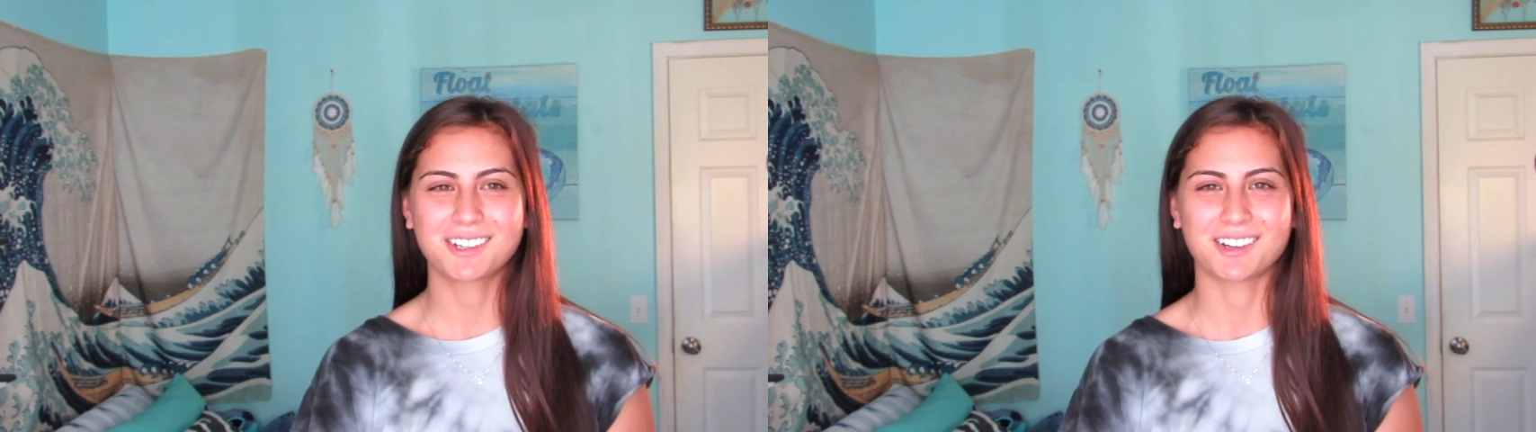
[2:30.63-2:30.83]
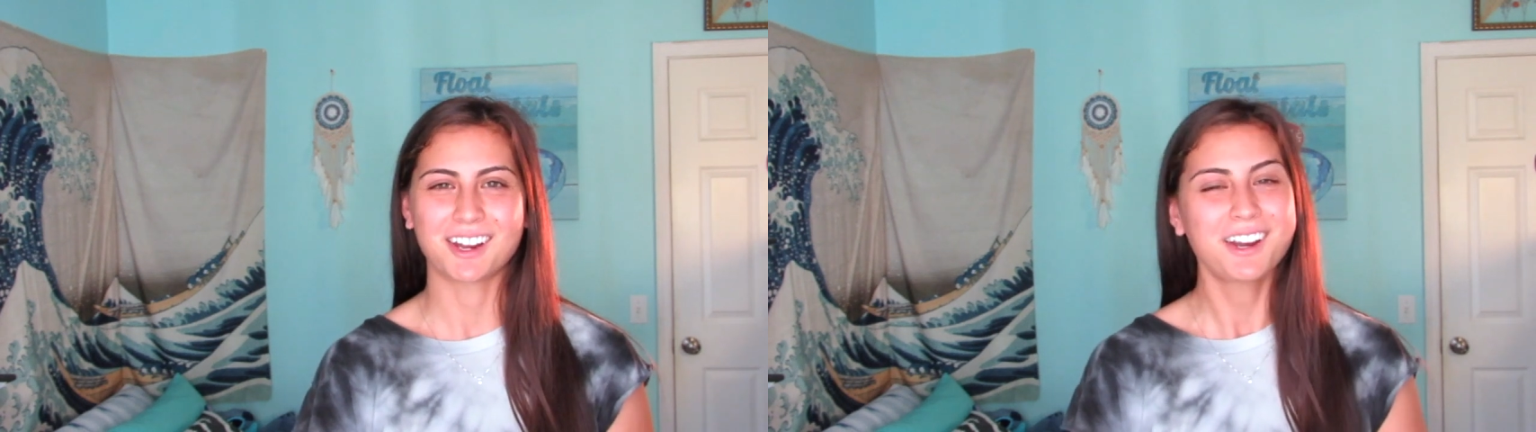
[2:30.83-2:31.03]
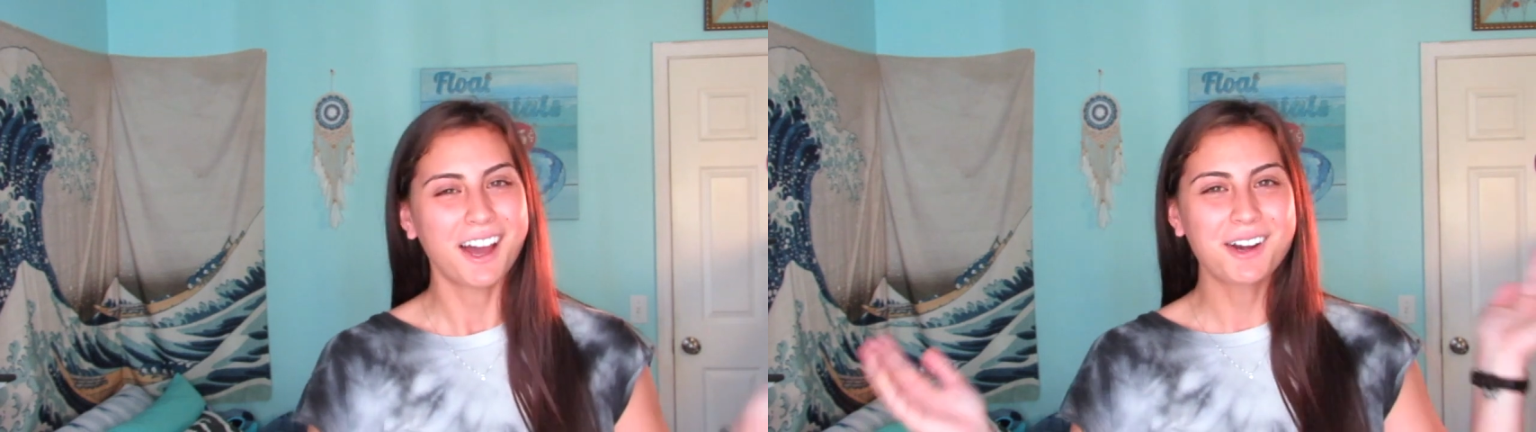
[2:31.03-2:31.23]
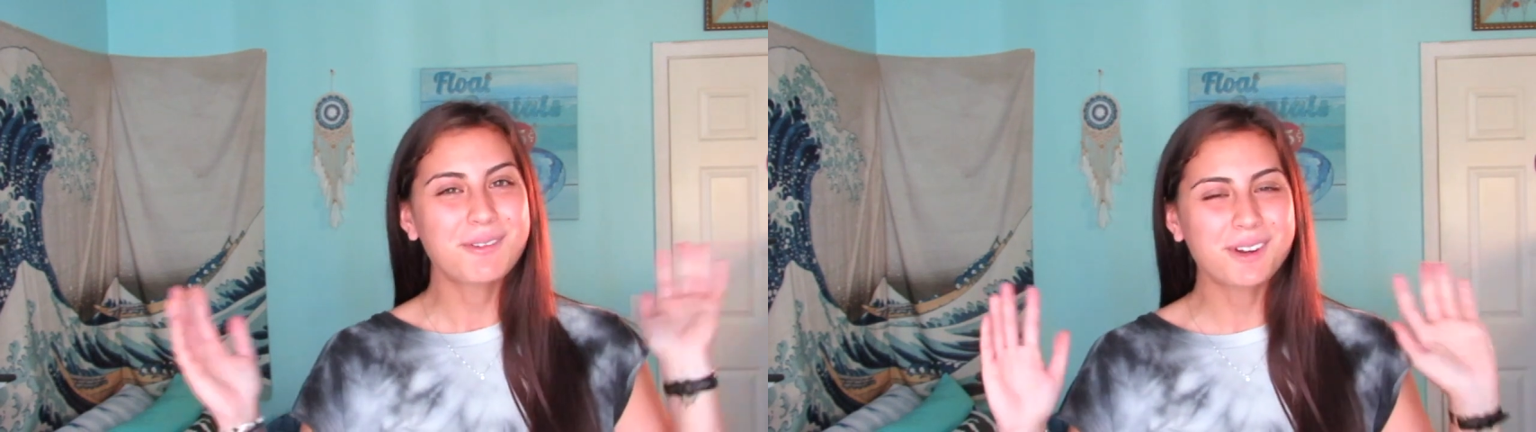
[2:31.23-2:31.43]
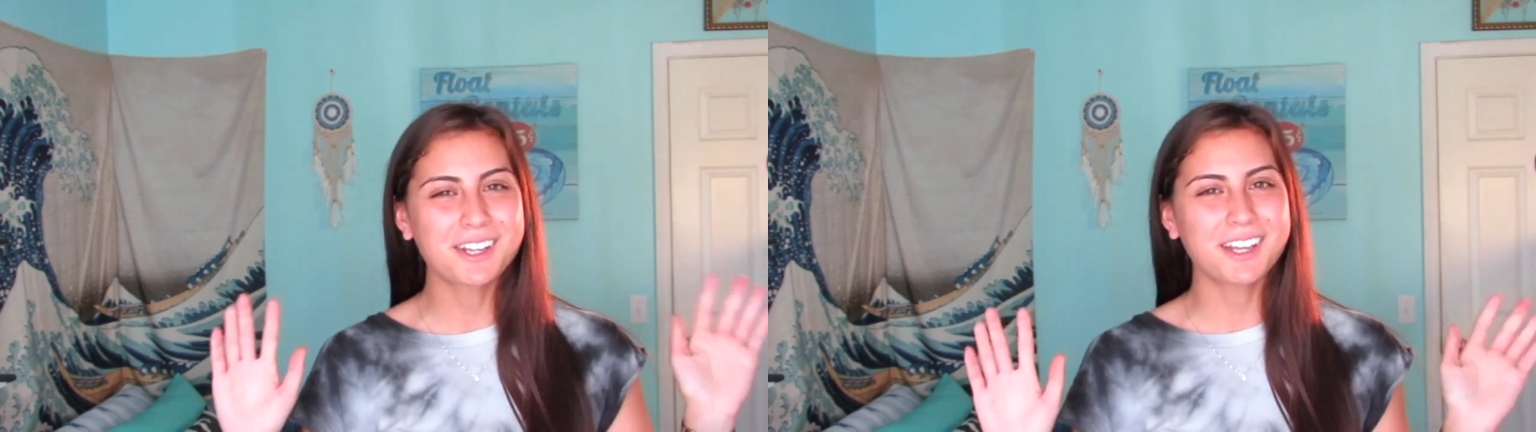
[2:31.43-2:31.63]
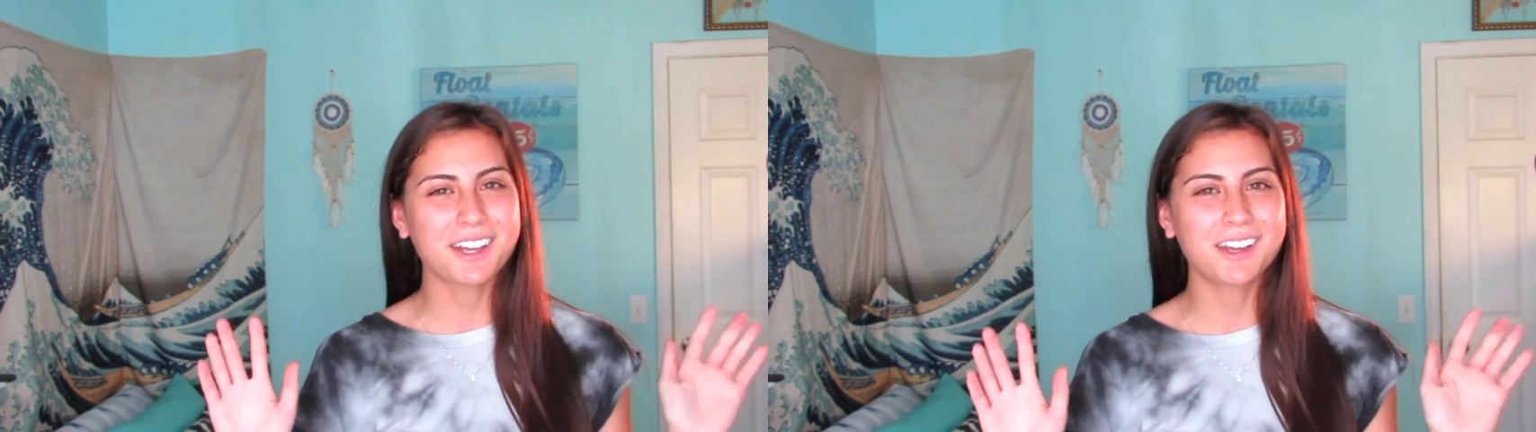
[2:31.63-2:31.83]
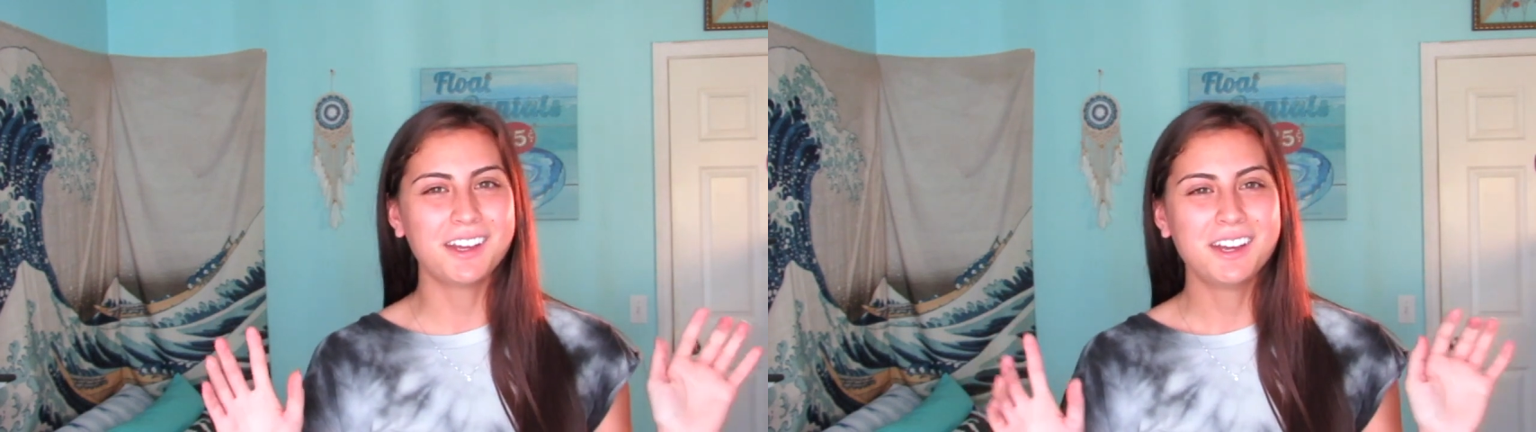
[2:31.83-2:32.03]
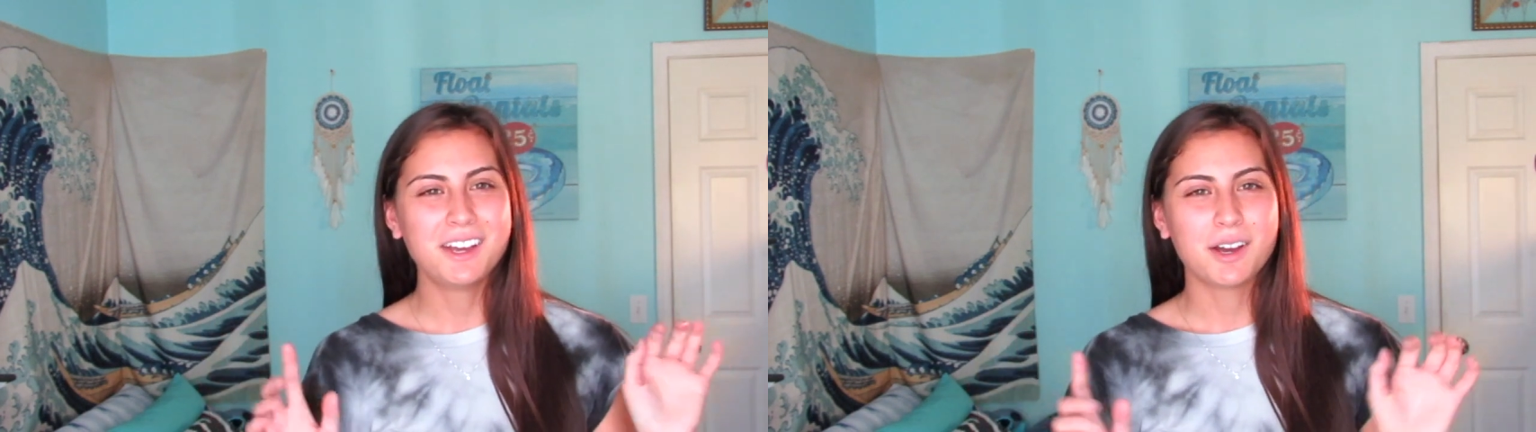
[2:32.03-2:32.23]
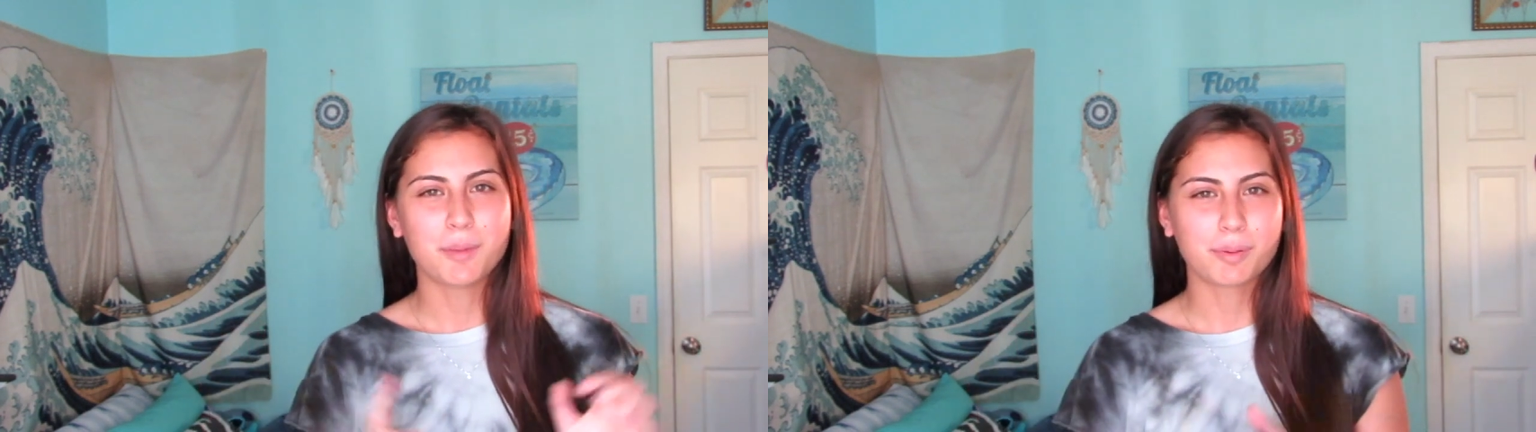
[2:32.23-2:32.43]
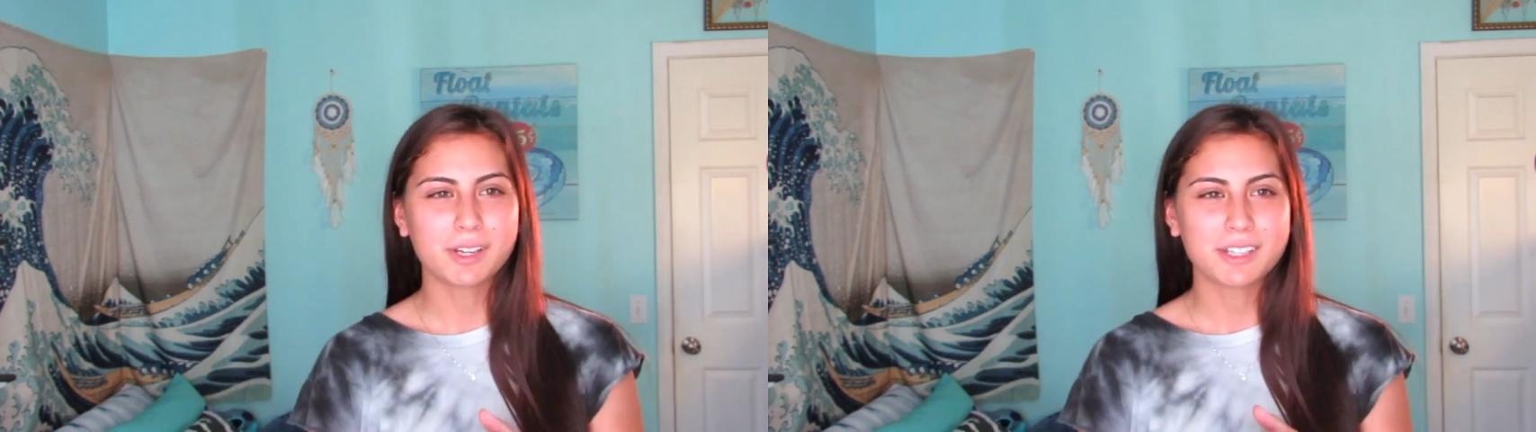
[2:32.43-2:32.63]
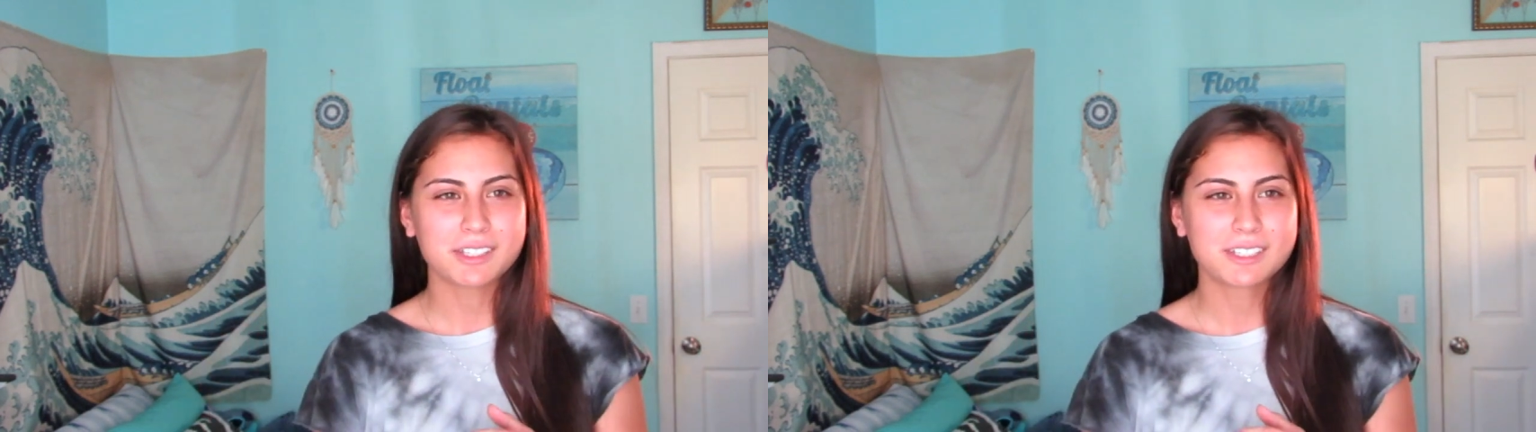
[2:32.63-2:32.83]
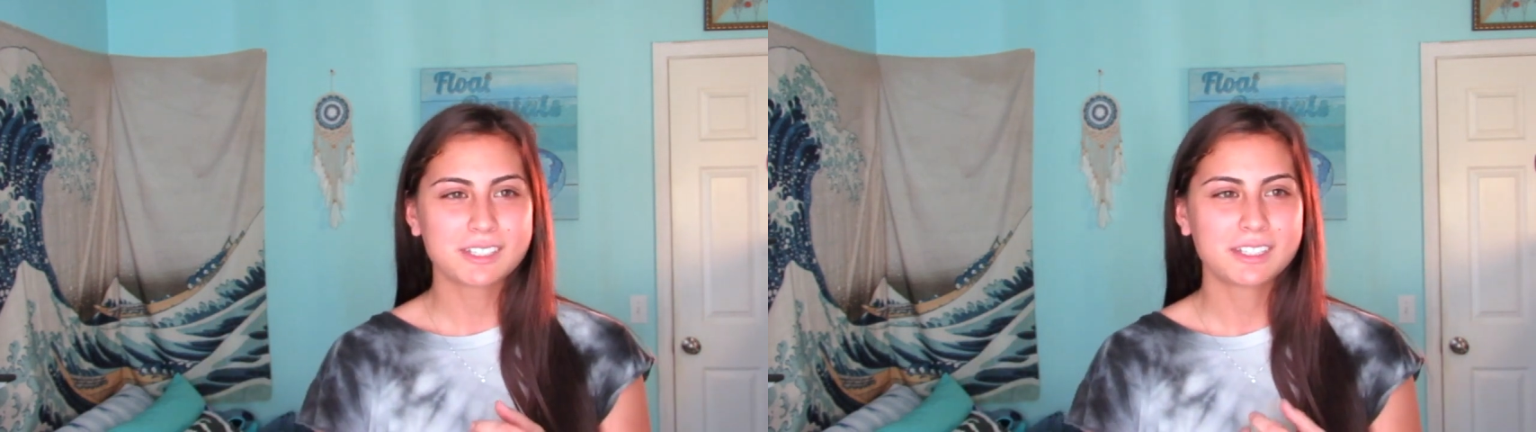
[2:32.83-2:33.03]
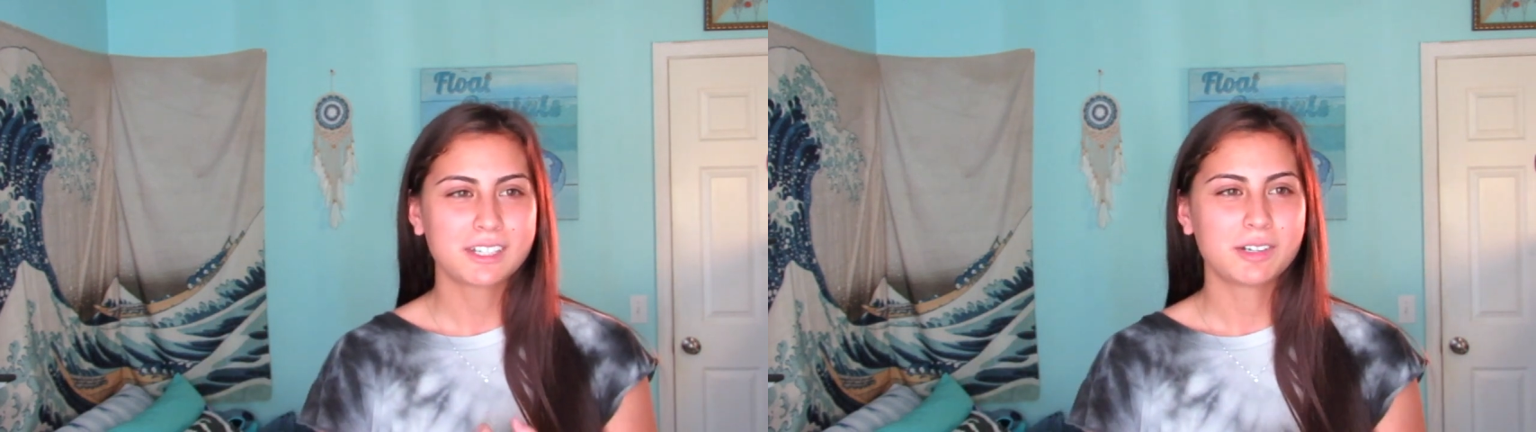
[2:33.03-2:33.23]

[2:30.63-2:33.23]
Or I don't want to get a Prius